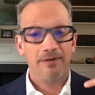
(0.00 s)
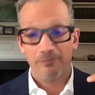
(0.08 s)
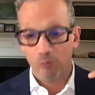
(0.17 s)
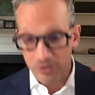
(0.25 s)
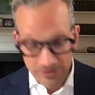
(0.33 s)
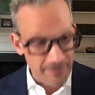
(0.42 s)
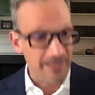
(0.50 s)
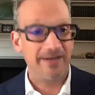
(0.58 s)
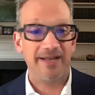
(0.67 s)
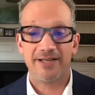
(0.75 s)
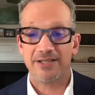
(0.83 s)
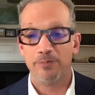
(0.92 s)
What's my
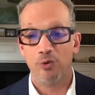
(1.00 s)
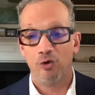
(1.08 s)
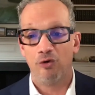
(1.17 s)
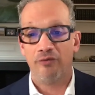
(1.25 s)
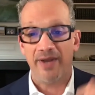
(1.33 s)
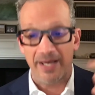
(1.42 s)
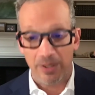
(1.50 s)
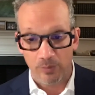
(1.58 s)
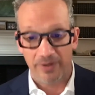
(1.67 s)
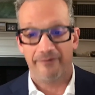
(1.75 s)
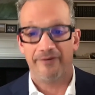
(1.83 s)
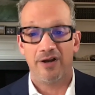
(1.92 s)
next move? How do
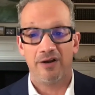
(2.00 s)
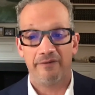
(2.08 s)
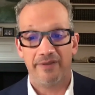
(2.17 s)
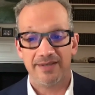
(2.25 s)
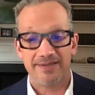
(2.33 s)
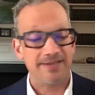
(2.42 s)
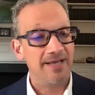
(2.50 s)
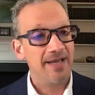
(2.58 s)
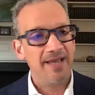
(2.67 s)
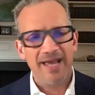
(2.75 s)
we evolve this?